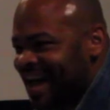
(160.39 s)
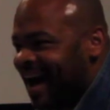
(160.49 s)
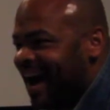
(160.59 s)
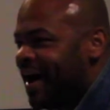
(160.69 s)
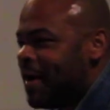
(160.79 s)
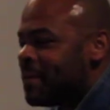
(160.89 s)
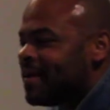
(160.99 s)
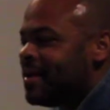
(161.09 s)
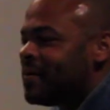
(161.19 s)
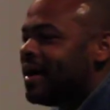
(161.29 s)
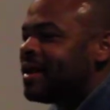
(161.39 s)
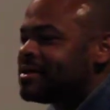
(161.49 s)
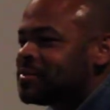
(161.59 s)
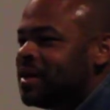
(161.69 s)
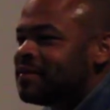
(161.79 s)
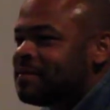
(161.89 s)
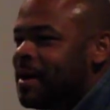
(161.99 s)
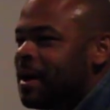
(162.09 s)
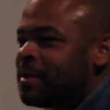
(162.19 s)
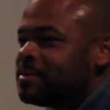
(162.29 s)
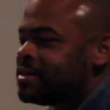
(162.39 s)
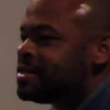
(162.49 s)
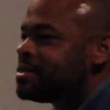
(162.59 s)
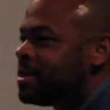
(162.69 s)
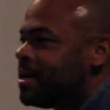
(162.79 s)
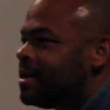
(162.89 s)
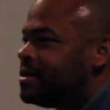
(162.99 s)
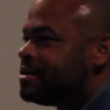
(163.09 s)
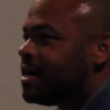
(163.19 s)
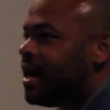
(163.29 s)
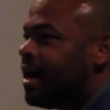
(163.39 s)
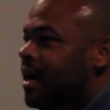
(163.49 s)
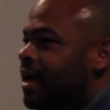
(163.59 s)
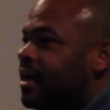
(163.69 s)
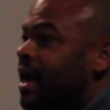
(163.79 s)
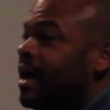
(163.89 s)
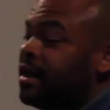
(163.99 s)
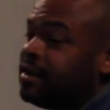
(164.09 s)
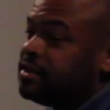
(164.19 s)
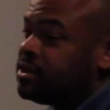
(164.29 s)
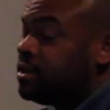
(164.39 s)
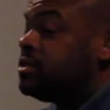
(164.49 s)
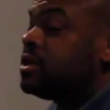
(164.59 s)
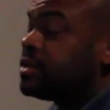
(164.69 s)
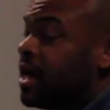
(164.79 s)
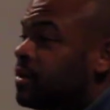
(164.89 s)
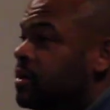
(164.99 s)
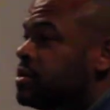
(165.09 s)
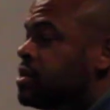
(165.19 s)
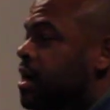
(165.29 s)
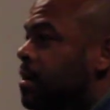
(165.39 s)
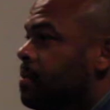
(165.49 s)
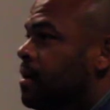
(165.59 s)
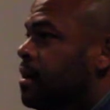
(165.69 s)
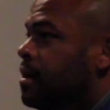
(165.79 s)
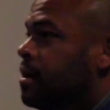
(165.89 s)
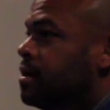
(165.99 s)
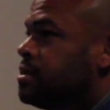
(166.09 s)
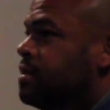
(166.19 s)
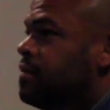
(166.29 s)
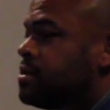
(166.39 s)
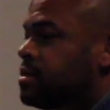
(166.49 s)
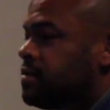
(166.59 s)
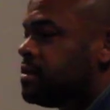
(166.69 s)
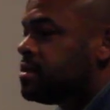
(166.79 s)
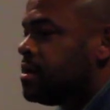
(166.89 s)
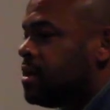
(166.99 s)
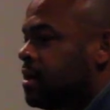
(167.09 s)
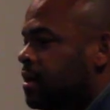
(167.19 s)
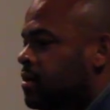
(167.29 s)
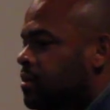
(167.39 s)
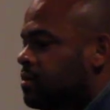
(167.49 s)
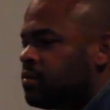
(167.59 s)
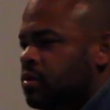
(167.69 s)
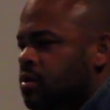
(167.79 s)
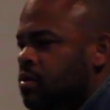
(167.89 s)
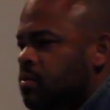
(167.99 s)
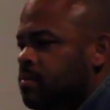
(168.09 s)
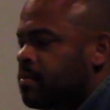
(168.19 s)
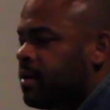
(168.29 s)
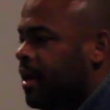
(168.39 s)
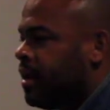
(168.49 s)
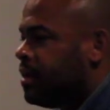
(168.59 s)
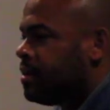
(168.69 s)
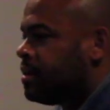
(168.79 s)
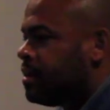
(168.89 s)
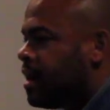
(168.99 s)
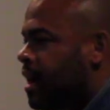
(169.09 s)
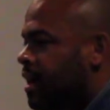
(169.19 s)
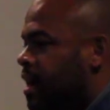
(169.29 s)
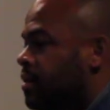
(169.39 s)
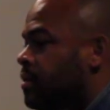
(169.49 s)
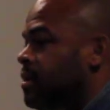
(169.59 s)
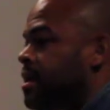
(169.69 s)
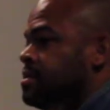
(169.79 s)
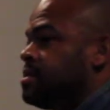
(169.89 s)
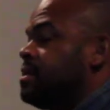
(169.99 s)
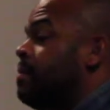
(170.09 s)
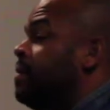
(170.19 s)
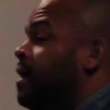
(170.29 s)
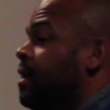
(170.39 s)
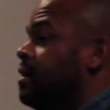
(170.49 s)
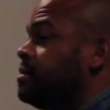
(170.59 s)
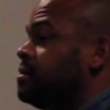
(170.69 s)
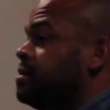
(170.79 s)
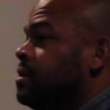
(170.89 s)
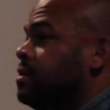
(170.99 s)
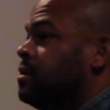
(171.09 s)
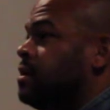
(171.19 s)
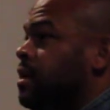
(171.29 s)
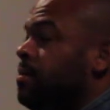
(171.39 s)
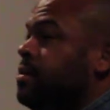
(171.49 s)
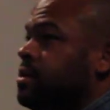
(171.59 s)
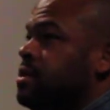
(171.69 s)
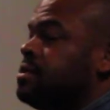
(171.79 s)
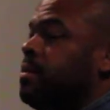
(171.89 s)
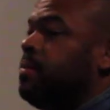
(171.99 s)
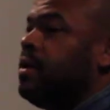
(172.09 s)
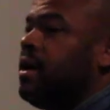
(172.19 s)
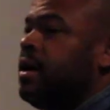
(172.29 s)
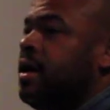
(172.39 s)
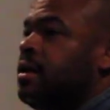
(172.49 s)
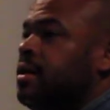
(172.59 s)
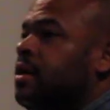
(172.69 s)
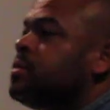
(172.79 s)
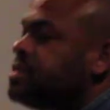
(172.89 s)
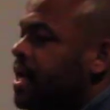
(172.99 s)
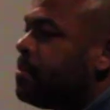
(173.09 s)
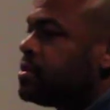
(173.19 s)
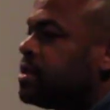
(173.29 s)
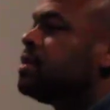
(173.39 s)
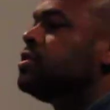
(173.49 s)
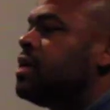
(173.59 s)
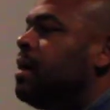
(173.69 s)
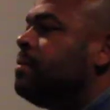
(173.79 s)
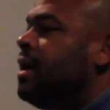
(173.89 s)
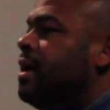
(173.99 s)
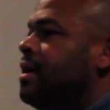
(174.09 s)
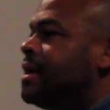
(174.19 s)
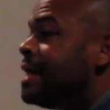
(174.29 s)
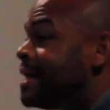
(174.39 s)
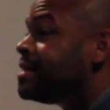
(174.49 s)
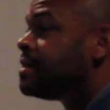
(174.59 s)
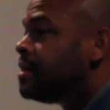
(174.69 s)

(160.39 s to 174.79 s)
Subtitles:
And while I was waiting for my honorable discharge, she had just gotten on a job, a TV series called The Road Home, and I got on as a set PA, the key set PA, and it was that particular job that it clicked.